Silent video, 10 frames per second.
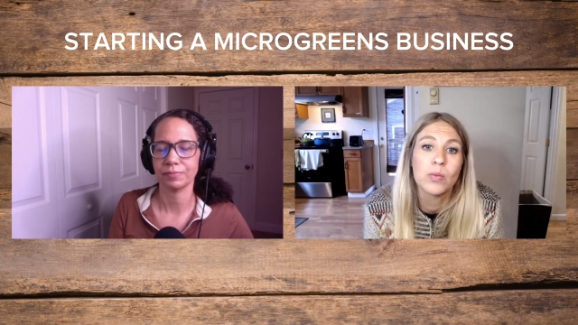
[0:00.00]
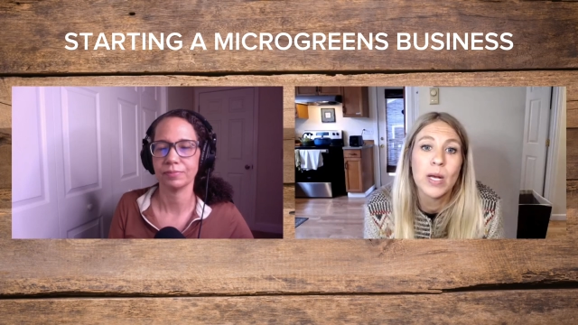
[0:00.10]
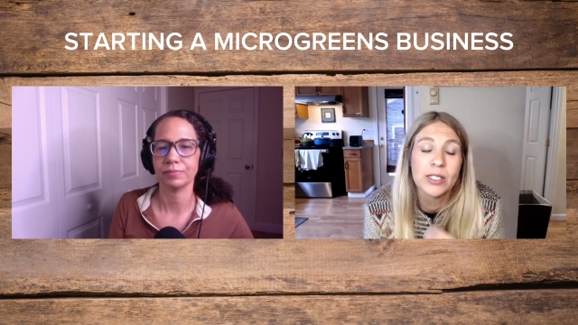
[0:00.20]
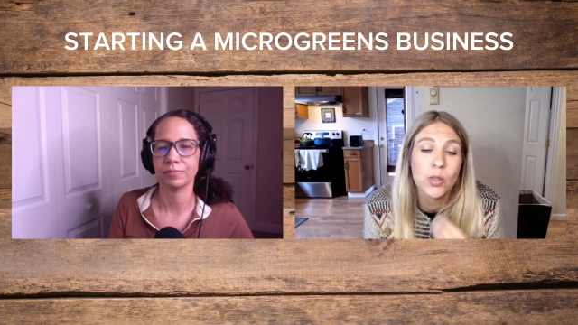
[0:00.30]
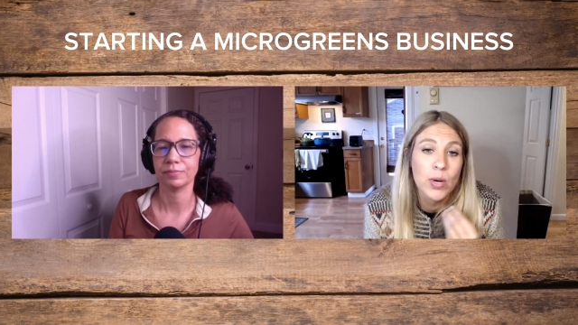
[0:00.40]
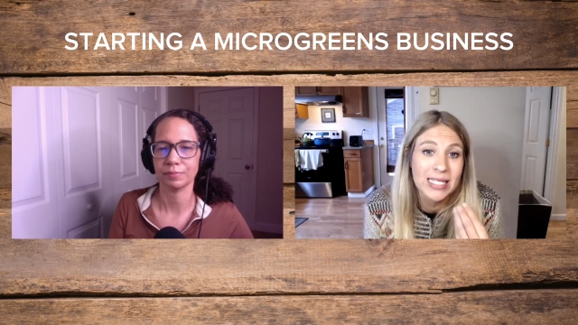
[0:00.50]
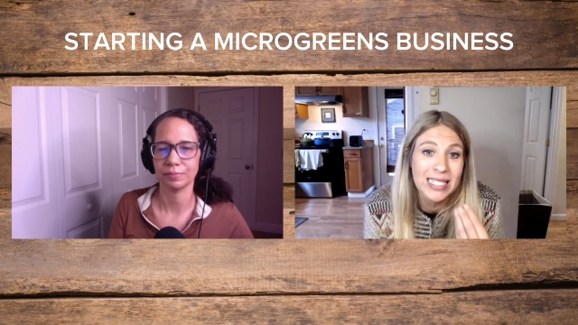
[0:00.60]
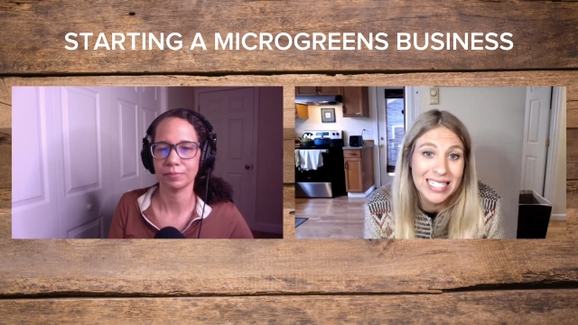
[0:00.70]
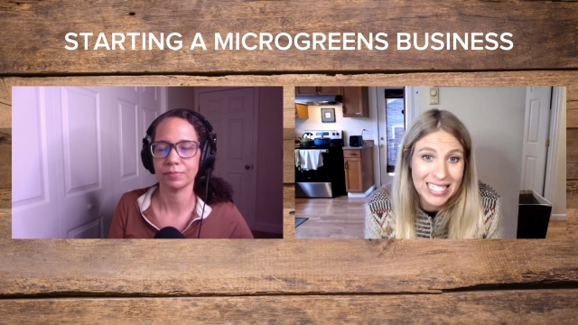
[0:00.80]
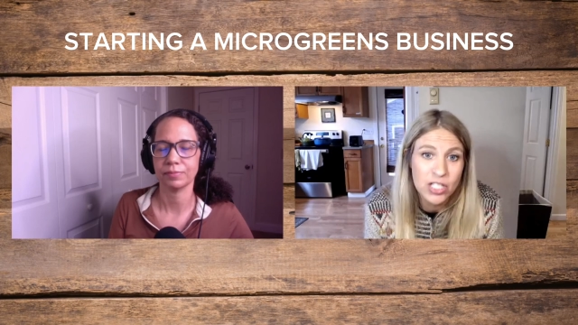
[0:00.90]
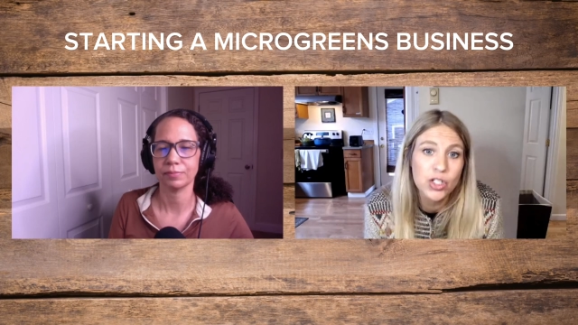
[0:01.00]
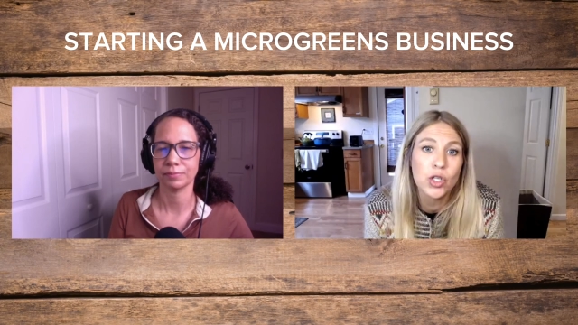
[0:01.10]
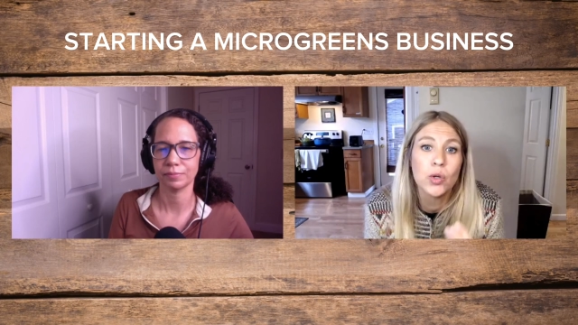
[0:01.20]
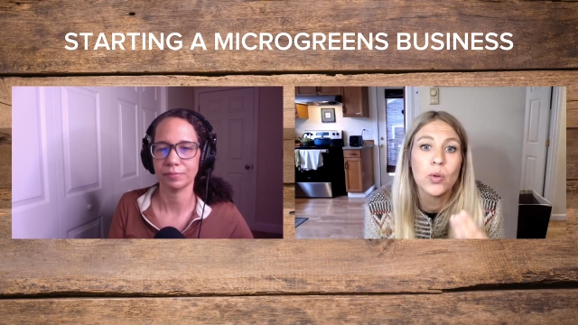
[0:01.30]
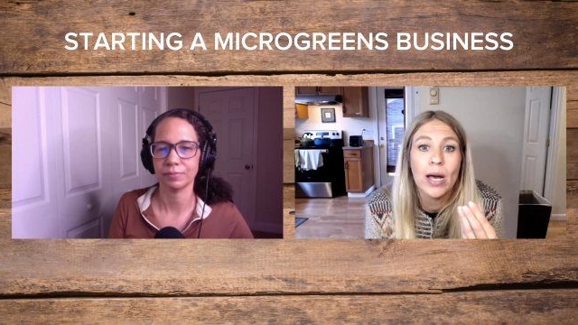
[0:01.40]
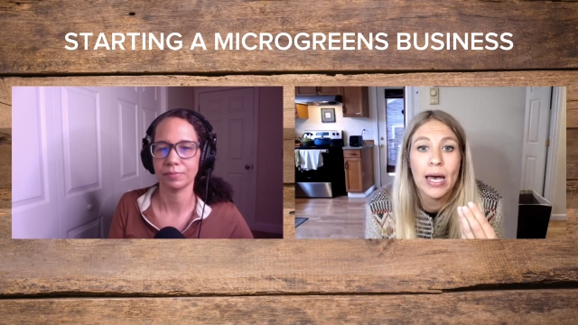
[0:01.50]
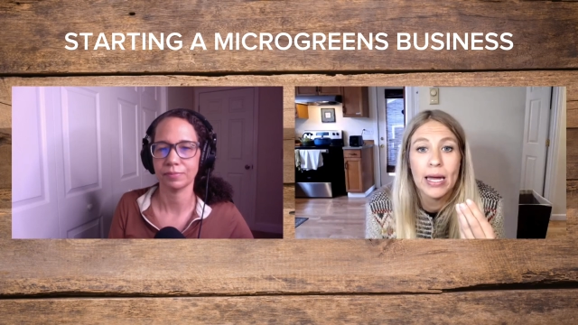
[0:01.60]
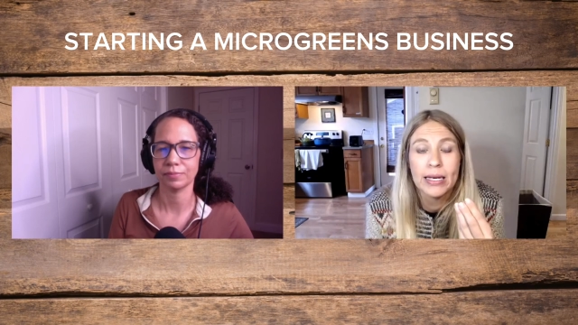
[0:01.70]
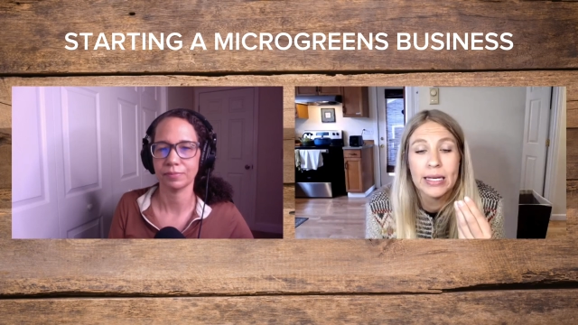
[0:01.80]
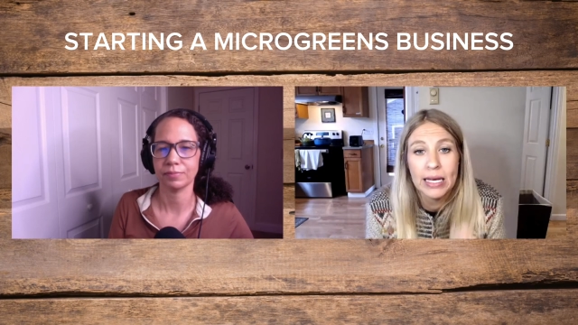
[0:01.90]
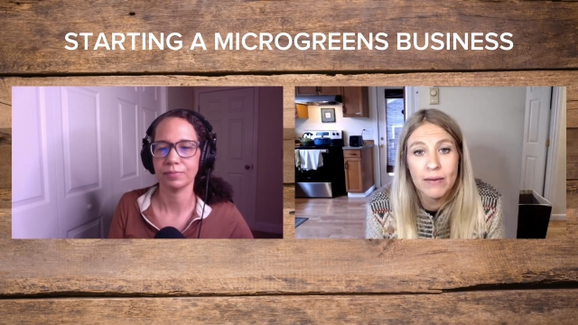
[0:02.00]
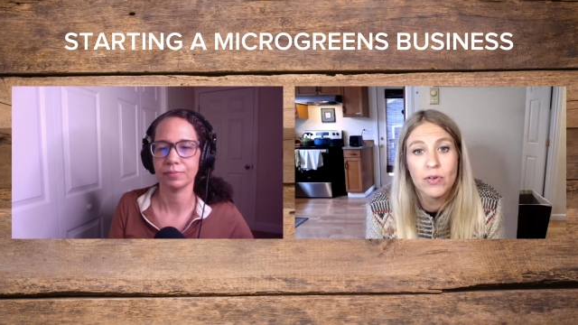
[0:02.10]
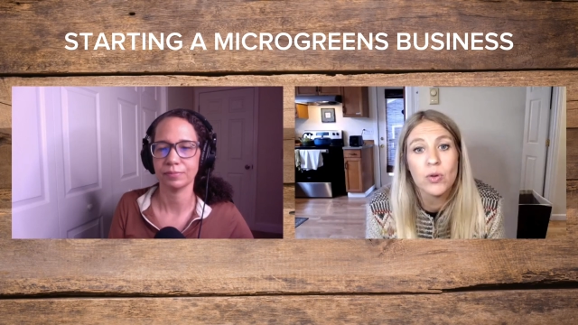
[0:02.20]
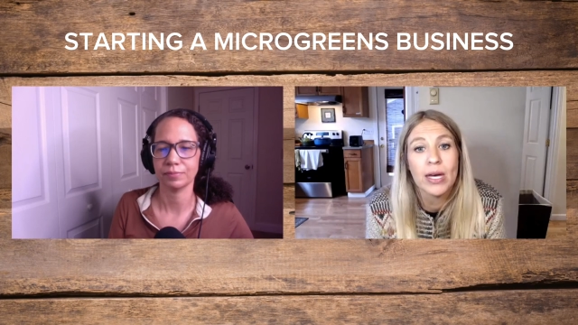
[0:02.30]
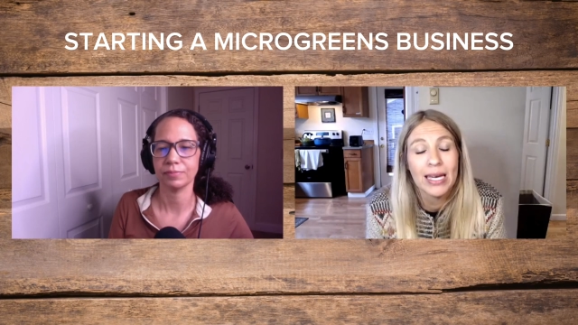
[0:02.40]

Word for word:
Speaker 1: is going to teach you and give you the